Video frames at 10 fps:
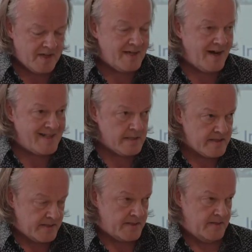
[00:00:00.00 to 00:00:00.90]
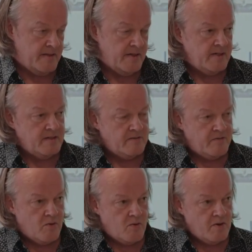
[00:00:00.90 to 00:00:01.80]
guidance
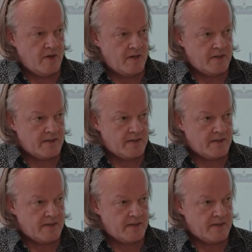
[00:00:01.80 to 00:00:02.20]
for